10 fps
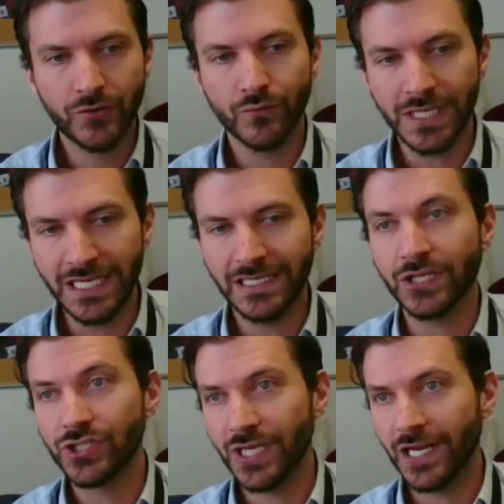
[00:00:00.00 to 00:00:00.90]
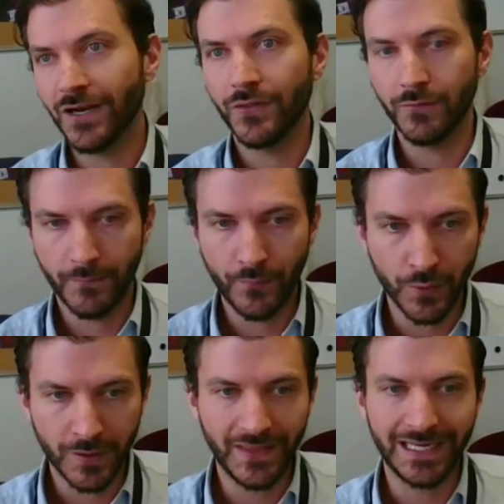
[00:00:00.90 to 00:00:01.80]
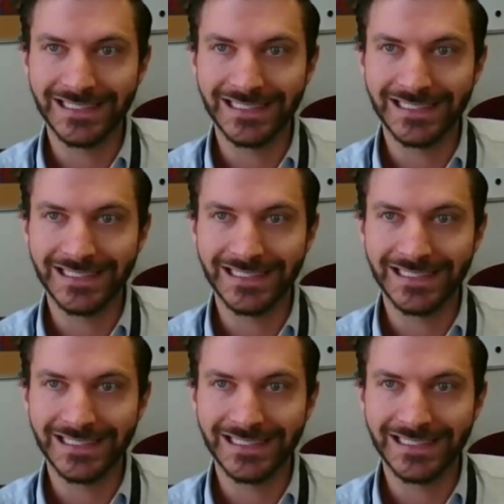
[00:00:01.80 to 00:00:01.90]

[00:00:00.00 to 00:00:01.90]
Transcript: read, and share the report that